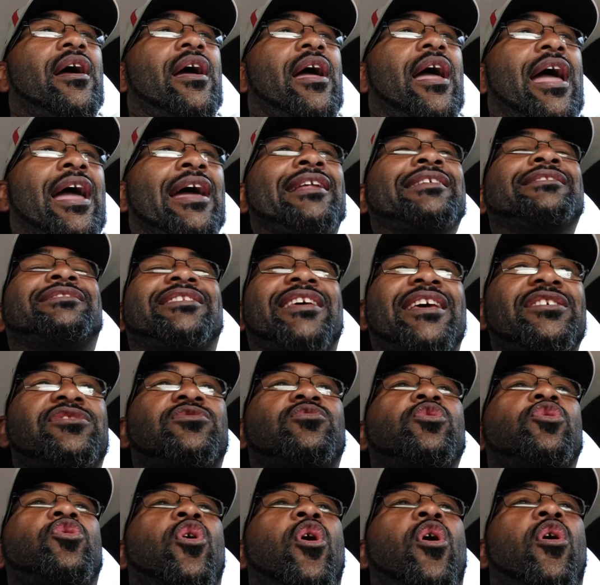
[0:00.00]
And since
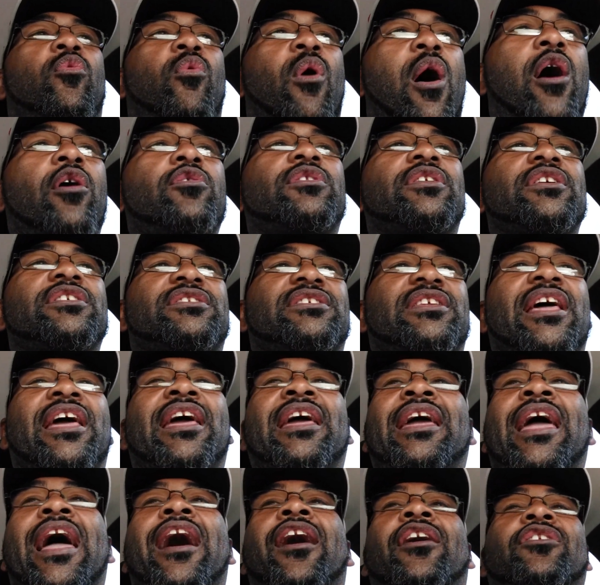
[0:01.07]
you're going to walk this
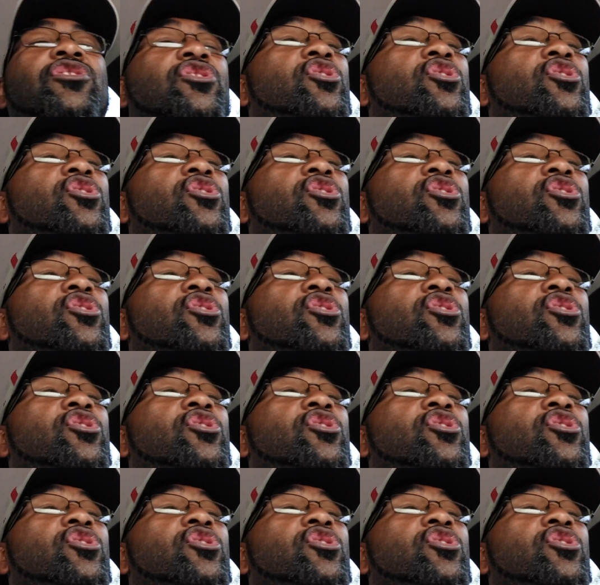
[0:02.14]
thing out,